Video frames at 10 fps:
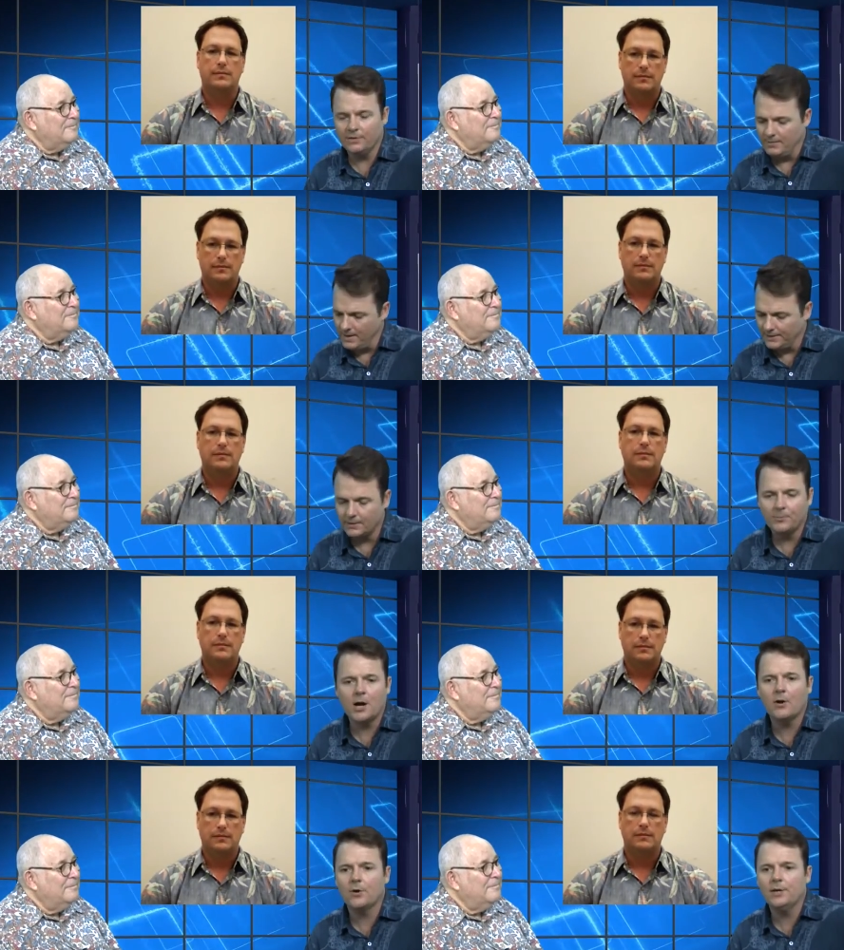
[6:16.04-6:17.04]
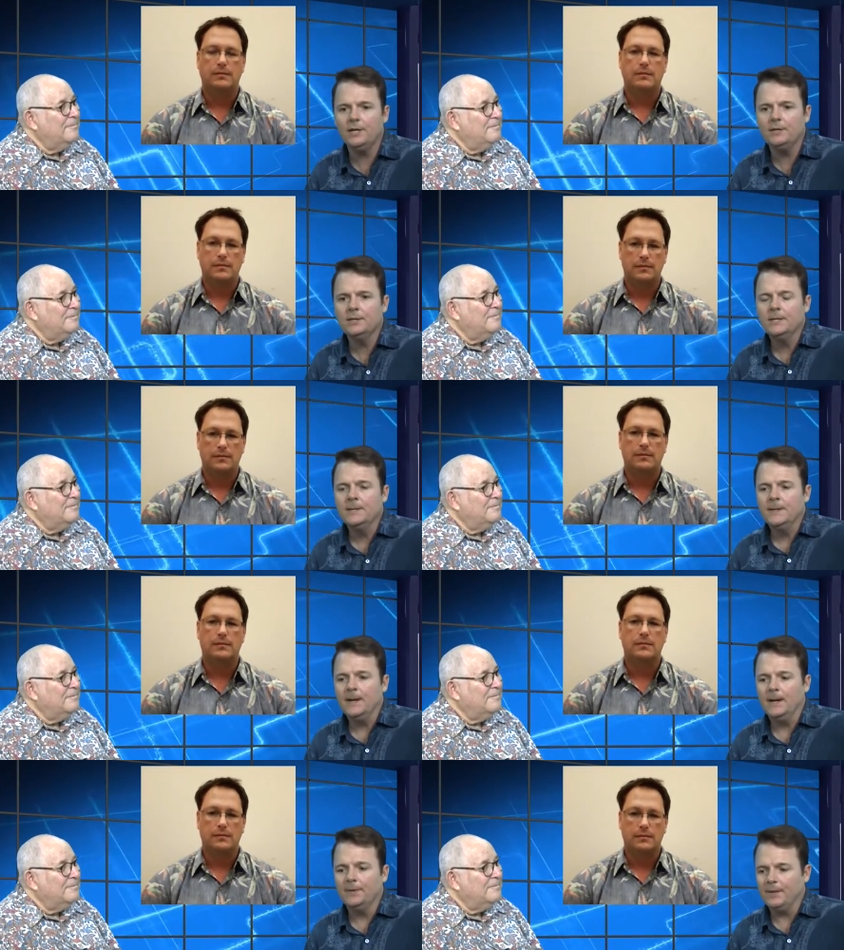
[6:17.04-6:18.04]
Speaker 1: They made it a priority.
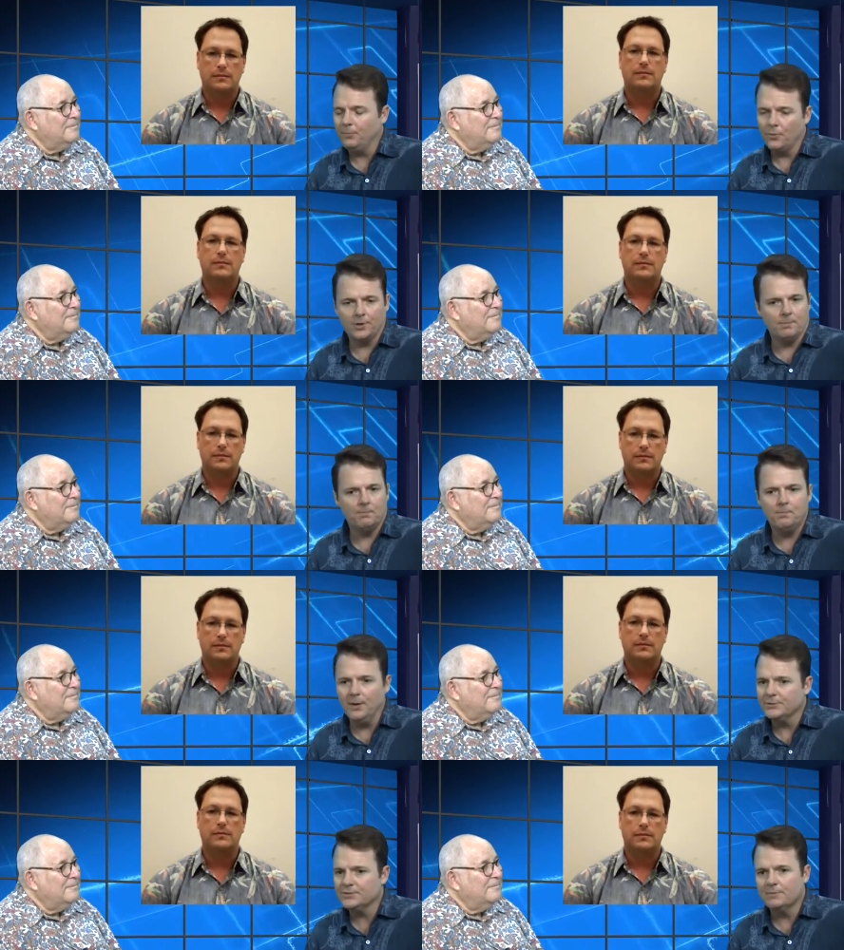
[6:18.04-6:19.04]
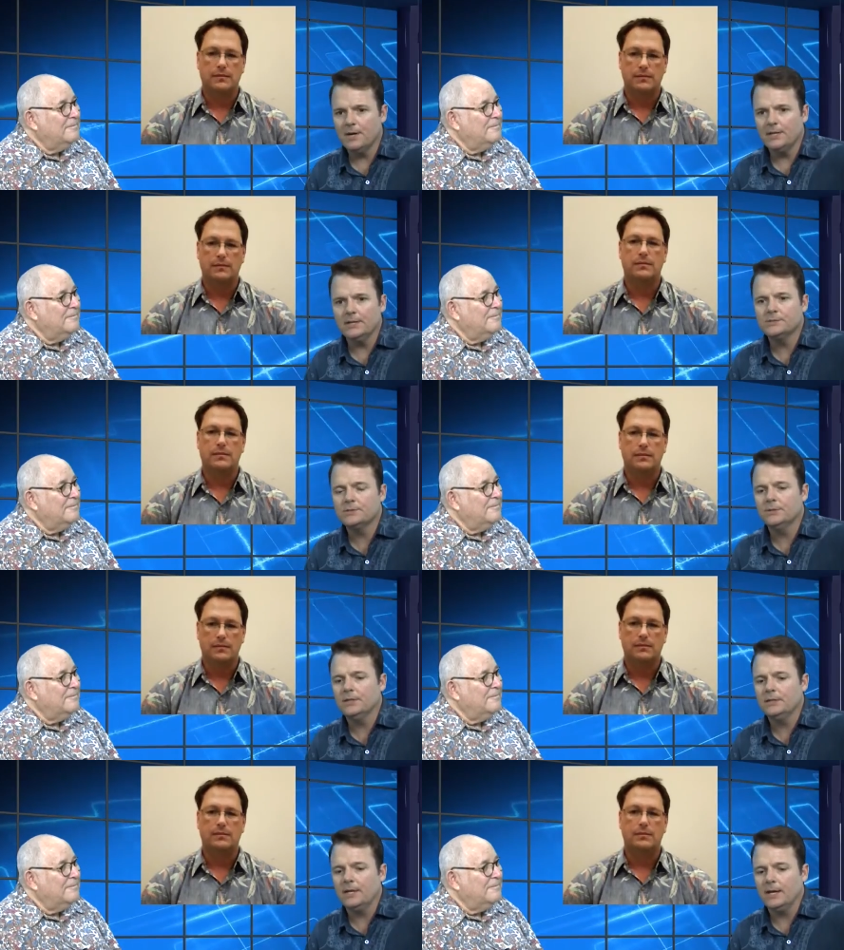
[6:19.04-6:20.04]
They poured a bunch of money into
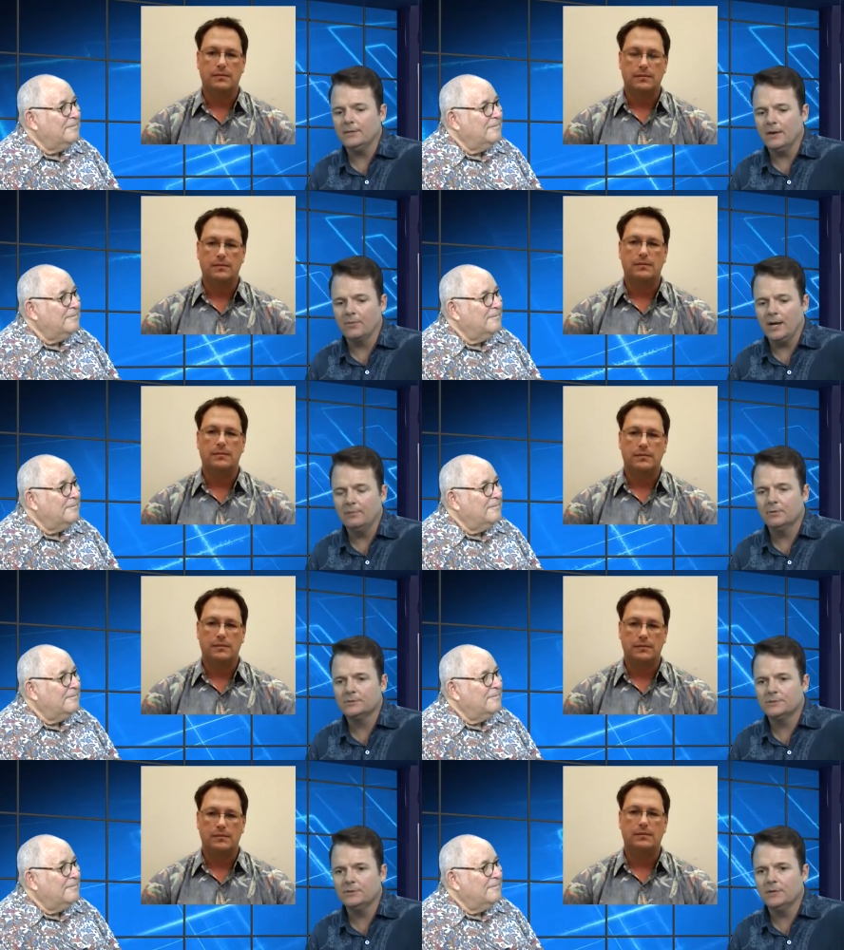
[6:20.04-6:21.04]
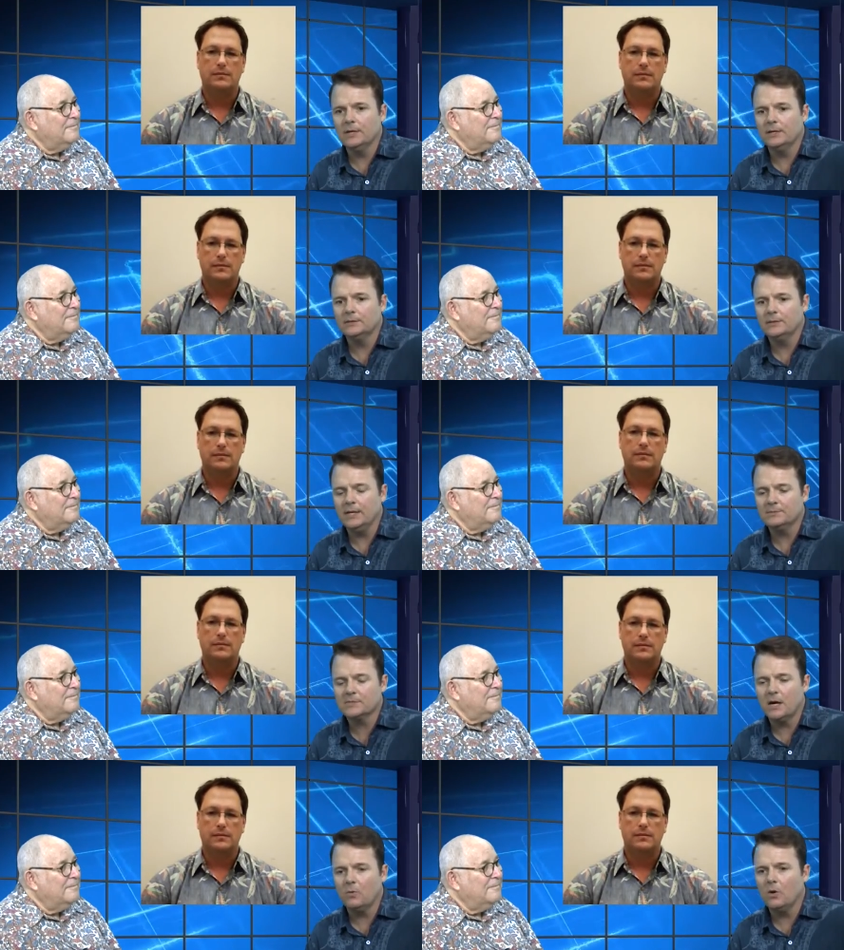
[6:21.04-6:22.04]
it, and they were able to keep
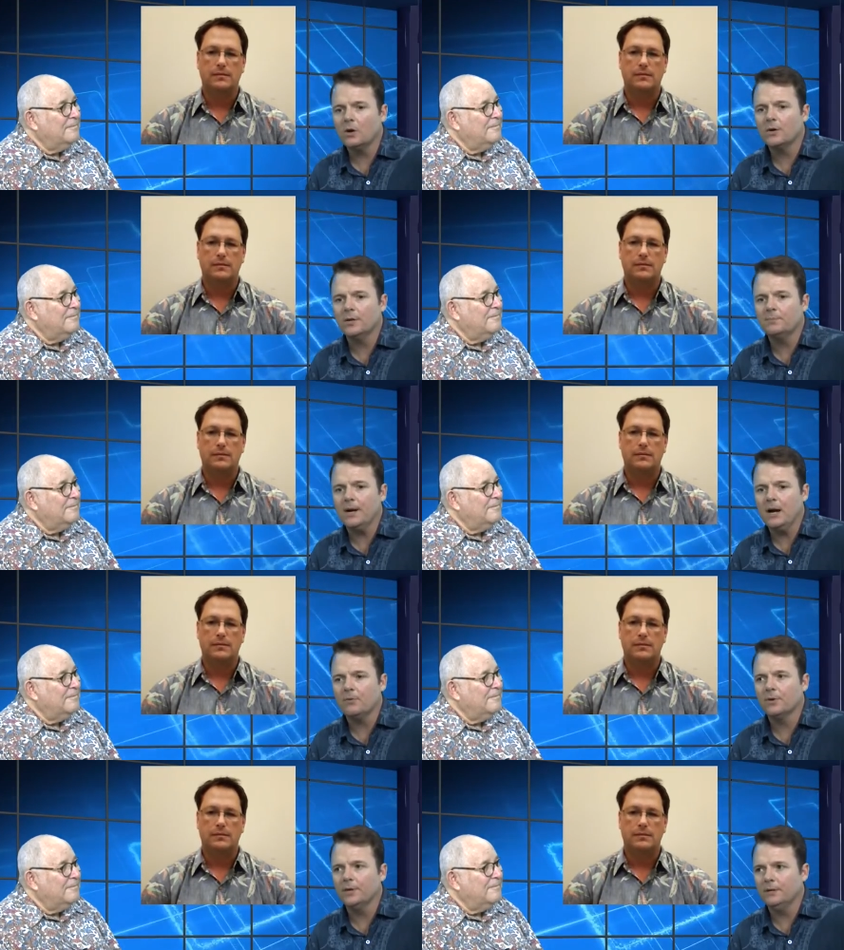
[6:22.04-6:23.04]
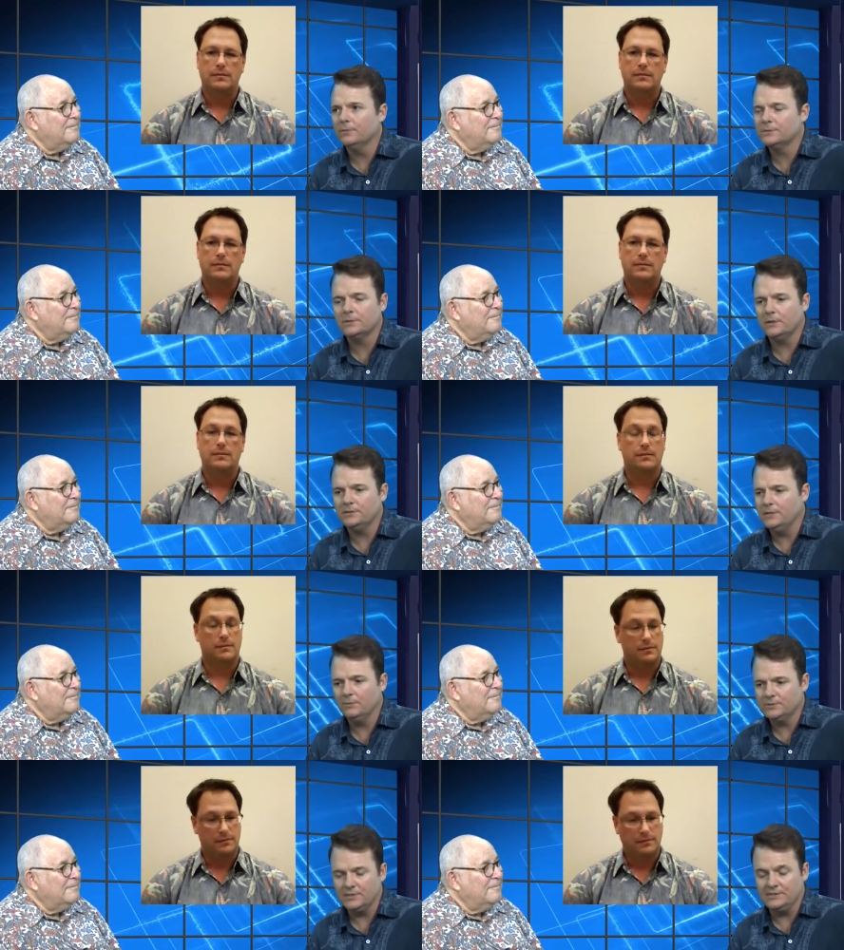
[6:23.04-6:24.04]
Scott Walker in power. And it was
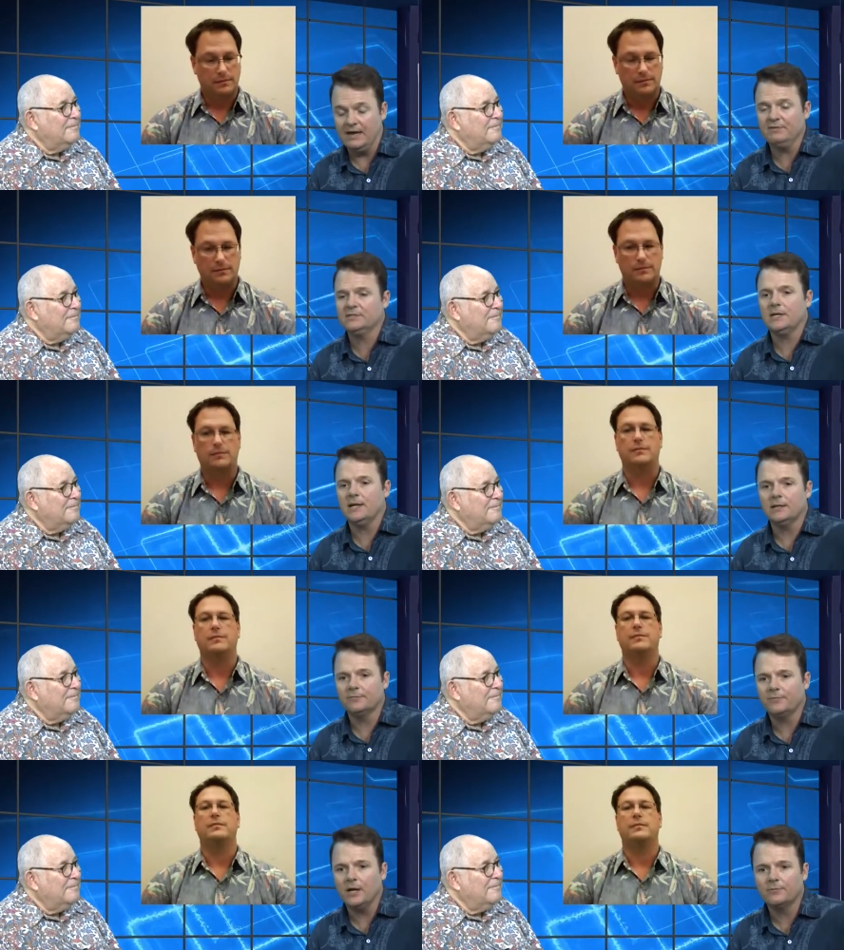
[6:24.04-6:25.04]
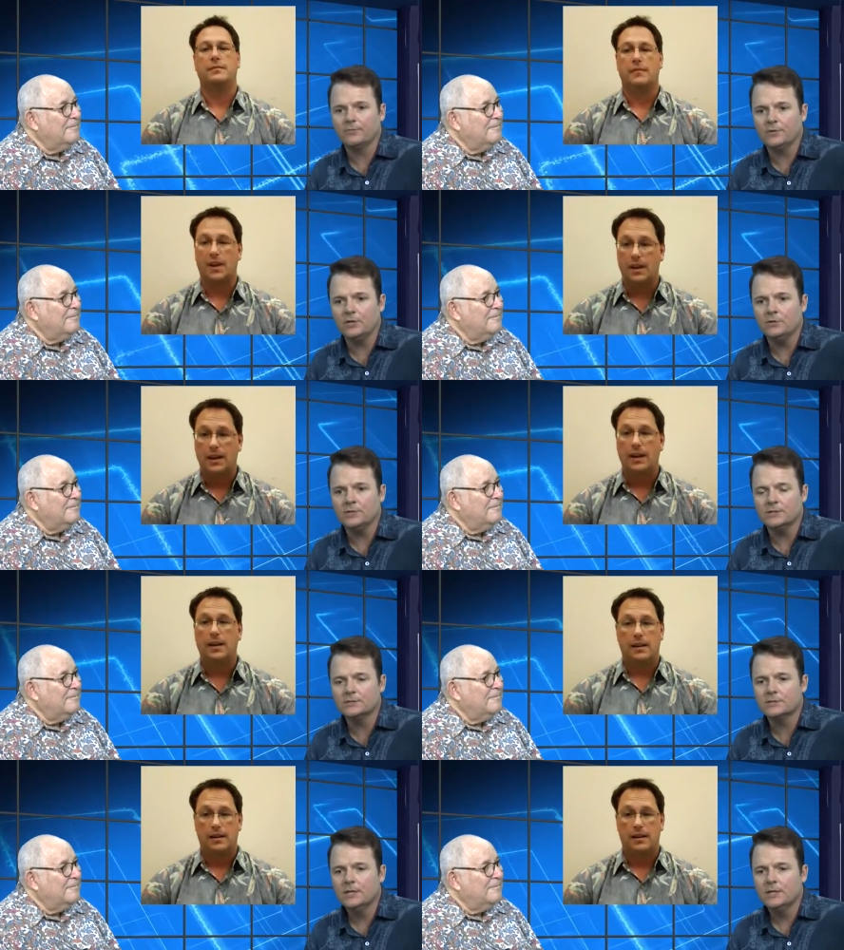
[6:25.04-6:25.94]
the devastating effect for the unions